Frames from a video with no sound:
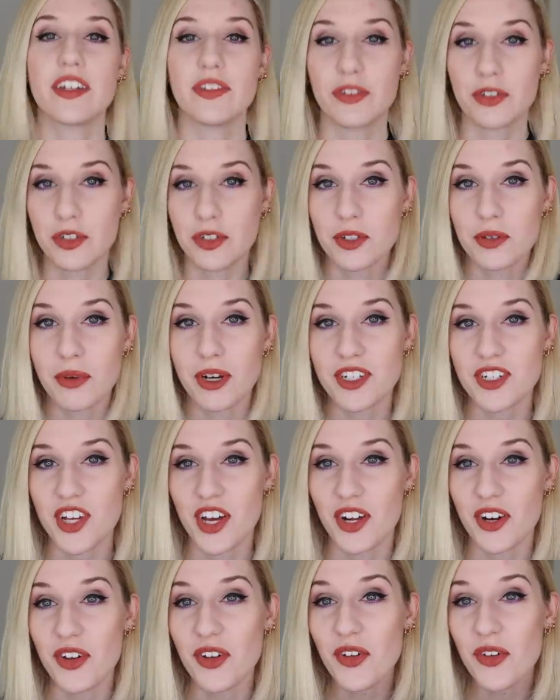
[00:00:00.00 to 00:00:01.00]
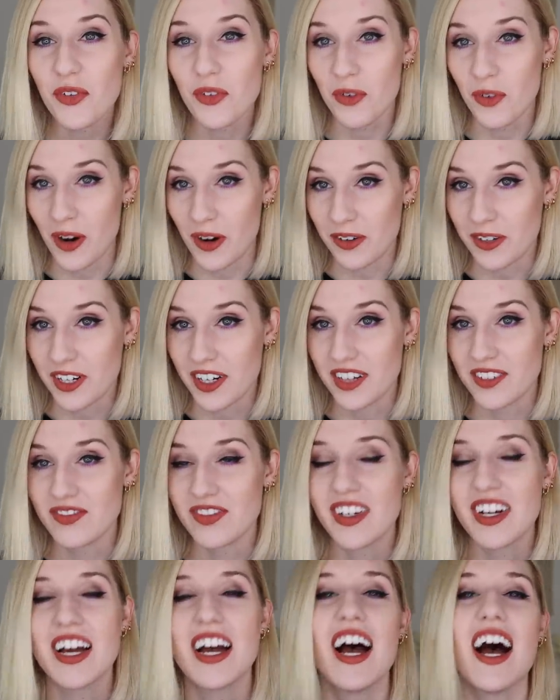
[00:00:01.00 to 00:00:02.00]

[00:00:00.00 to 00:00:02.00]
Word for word: If you're new to my channel, welcome.